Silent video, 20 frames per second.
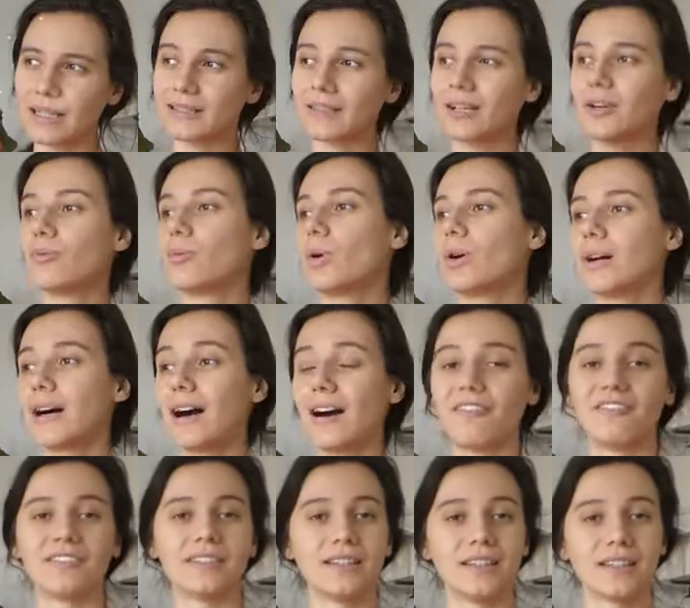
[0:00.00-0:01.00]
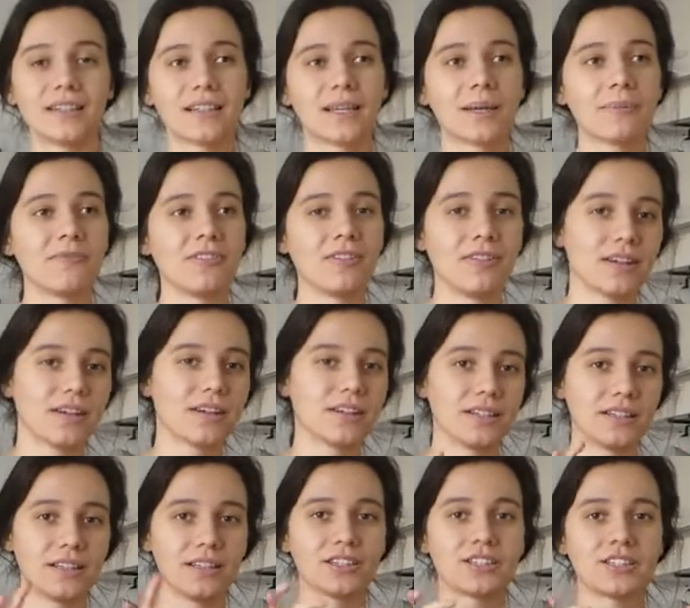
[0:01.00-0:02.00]
So what are Vanillekipferl? They are
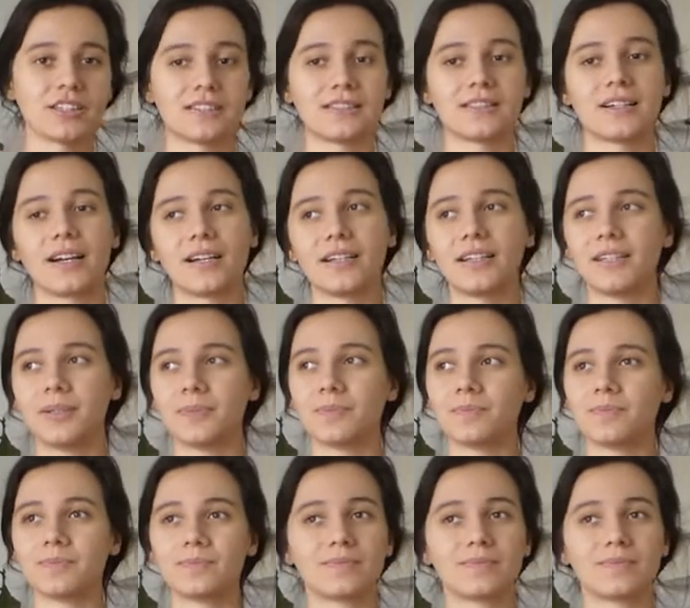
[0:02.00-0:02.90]
delicious tiny